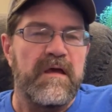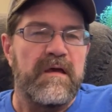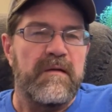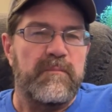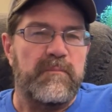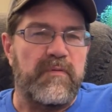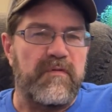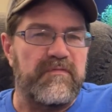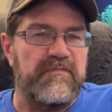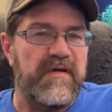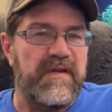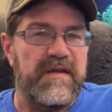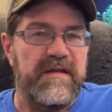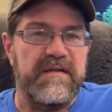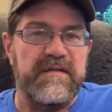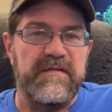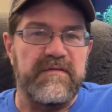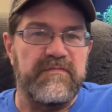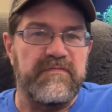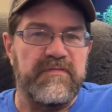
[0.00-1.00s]

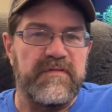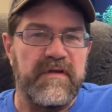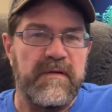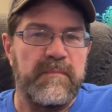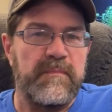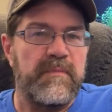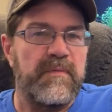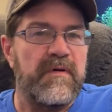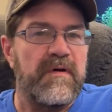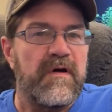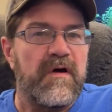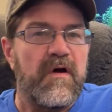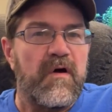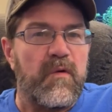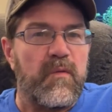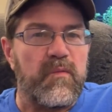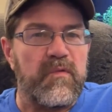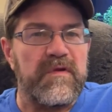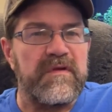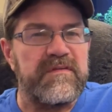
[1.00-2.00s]
Preventative tip:
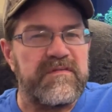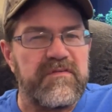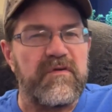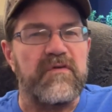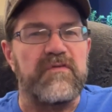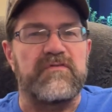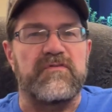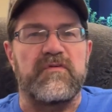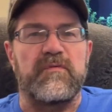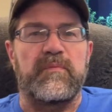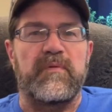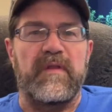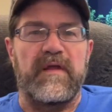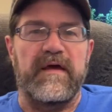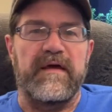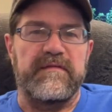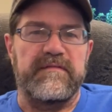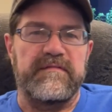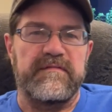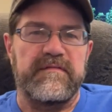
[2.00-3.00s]
research your
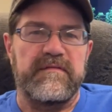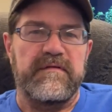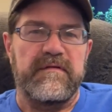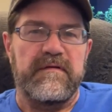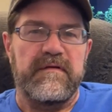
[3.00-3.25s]
plants.